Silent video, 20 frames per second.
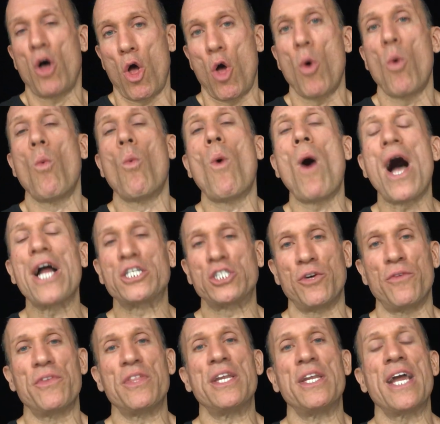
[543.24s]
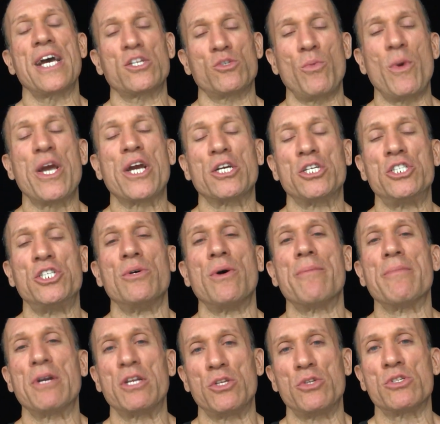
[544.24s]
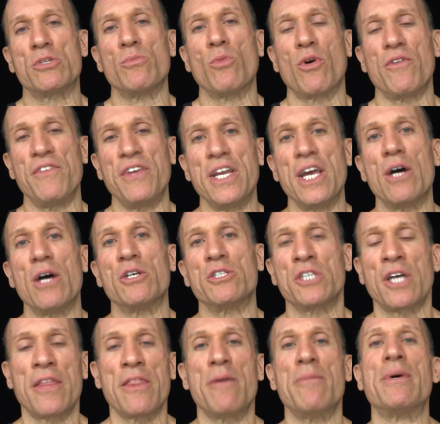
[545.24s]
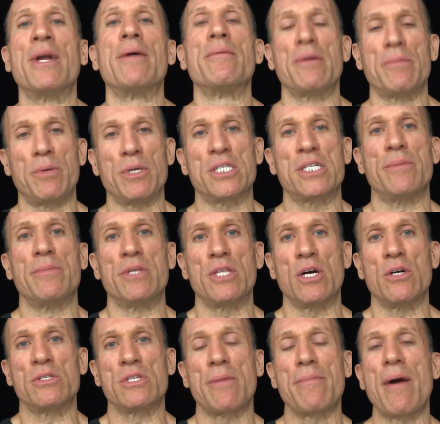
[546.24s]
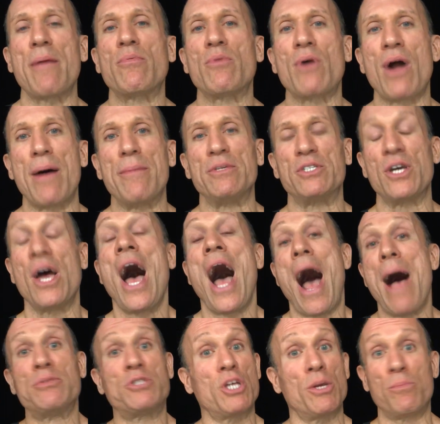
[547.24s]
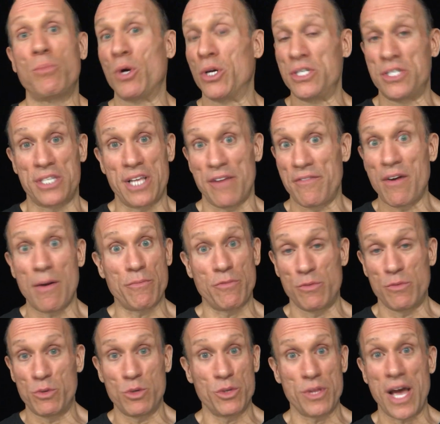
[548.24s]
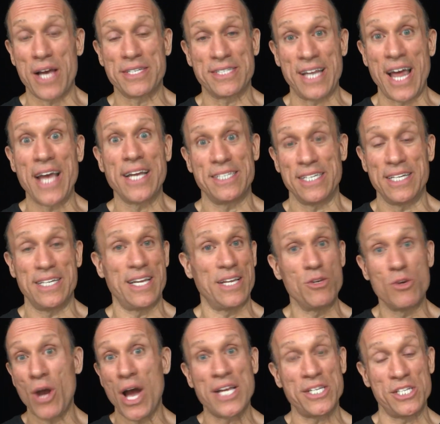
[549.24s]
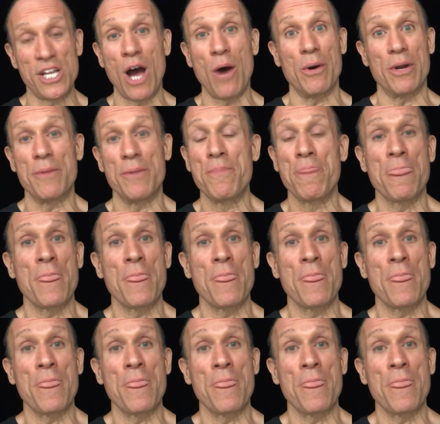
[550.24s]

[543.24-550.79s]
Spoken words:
watch over the next week or two. I'm going to do some more videos on them, and I'm going to put some of those up, I promise you. I'm still putting stuff up from 2019. You guys know it.